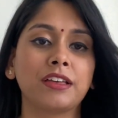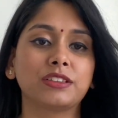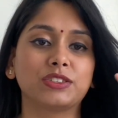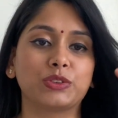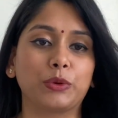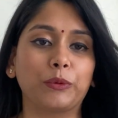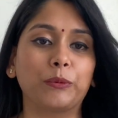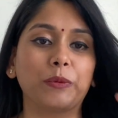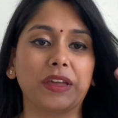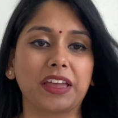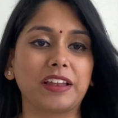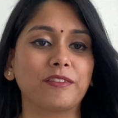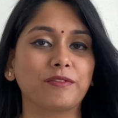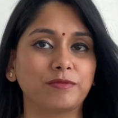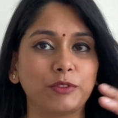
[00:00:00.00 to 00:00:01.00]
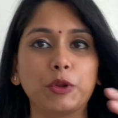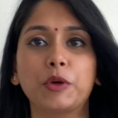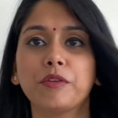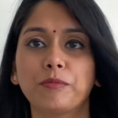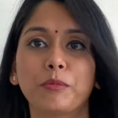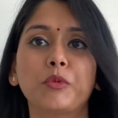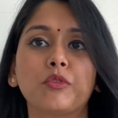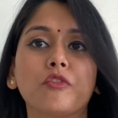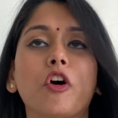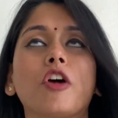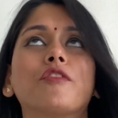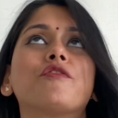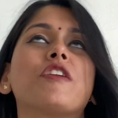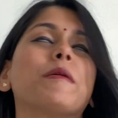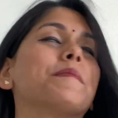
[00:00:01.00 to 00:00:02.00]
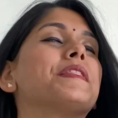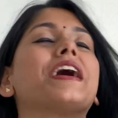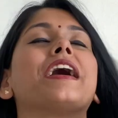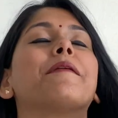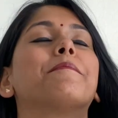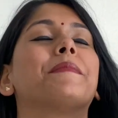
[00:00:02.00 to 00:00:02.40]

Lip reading: So we can, you know, move on from there.